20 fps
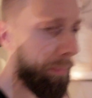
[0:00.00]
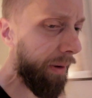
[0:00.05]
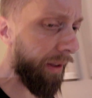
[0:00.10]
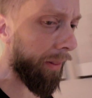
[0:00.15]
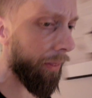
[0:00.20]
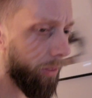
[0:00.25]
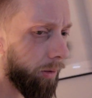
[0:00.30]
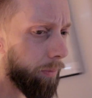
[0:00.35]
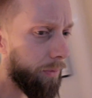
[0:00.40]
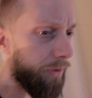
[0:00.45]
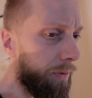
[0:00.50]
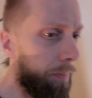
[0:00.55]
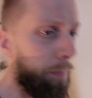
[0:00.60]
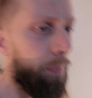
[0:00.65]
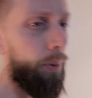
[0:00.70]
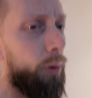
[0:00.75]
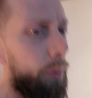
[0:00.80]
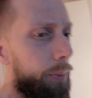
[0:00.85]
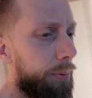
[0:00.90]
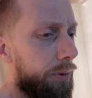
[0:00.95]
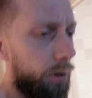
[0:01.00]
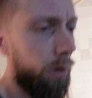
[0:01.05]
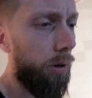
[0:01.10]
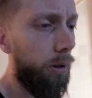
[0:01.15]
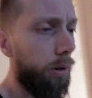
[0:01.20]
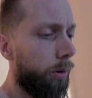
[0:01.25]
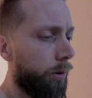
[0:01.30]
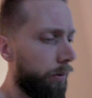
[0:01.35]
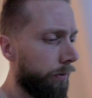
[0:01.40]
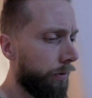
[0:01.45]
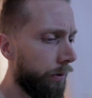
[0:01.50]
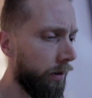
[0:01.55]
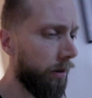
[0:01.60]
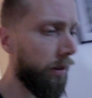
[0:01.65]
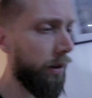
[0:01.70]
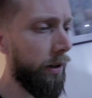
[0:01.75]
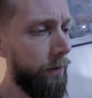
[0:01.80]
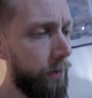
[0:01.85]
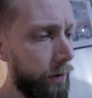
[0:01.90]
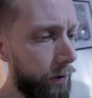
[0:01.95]
Anthem has pooped all over the
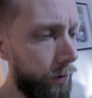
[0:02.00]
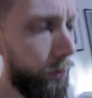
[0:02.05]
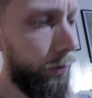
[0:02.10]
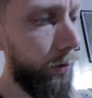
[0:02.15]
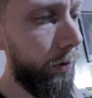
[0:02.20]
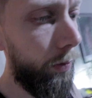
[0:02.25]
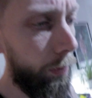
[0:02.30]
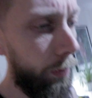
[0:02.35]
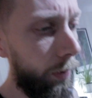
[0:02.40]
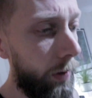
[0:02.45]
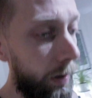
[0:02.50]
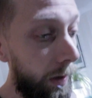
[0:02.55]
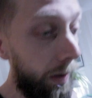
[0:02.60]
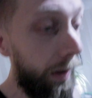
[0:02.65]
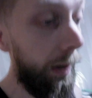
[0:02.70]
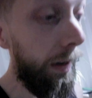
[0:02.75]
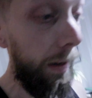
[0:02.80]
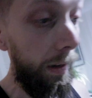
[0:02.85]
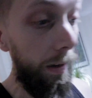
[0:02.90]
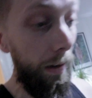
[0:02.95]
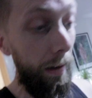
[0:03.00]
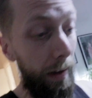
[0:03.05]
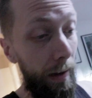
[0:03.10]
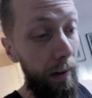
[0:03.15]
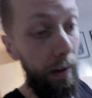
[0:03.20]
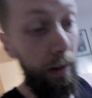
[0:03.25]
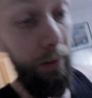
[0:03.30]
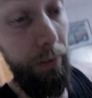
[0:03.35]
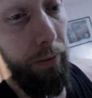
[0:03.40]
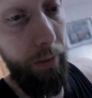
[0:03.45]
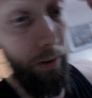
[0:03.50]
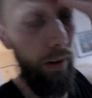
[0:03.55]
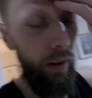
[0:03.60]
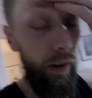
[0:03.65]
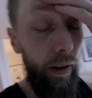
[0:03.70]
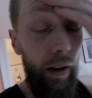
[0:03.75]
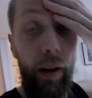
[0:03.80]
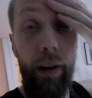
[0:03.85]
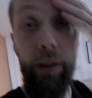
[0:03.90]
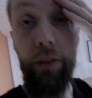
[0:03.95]
living room and
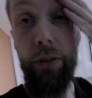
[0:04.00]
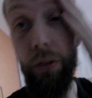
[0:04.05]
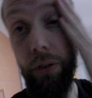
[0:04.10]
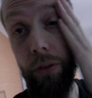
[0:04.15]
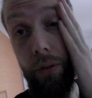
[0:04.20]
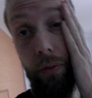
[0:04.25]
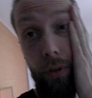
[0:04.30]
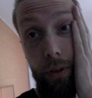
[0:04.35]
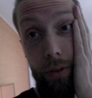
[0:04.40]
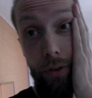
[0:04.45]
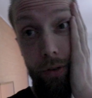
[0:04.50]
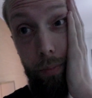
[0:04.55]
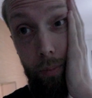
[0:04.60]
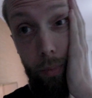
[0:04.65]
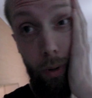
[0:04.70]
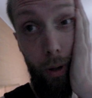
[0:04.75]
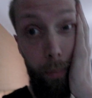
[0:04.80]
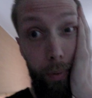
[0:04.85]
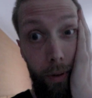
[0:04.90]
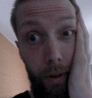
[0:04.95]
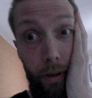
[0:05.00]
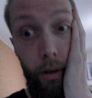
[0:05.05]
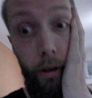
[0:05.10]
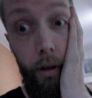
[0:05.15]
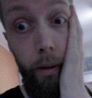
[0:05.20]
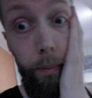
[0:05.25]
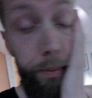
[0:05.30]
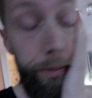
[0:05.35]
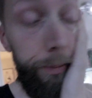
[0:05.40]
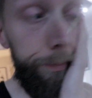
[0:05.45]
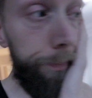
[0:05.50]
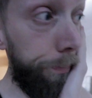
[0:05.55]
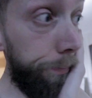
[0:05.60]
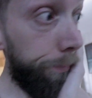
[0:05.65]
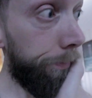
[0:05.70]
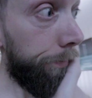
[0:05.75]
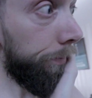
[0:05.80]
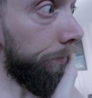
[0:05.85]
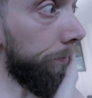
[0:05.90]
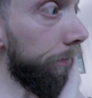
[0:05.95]
uh, I just finished mopping it up.
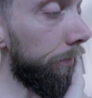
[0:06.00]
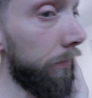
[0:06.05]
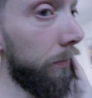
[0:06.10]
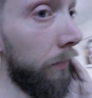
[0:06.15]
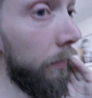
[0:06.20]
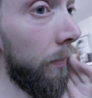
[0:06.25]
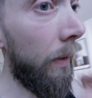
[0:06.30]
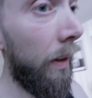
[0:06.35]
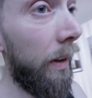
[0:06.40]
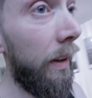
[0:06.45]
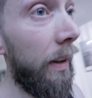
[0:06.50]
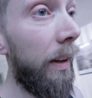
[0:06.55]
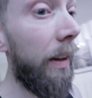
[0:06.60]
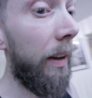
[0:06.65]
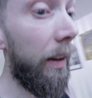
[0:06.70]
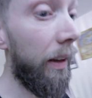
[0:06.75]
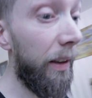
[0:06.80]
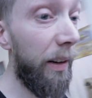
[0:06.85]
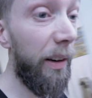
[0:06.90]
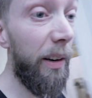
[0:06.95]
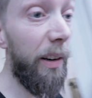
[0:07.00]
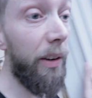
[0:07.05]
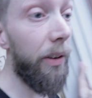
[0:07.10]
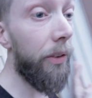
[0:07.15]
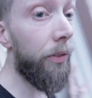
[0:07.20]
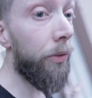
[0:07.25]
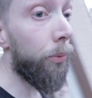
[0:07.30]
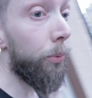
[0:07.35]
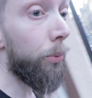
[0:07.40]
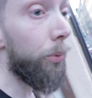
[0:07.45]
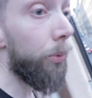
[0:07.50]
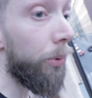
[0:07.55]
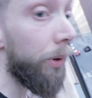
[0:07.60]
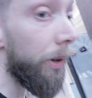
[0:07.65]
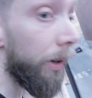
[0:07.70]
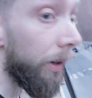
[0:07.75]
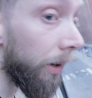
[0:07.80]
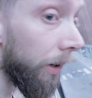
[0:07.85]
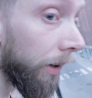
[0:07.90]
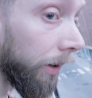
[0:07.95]
It is
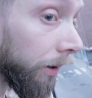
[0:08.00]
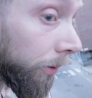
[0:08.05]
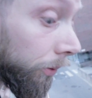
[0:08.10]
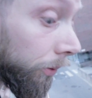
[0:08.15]
really,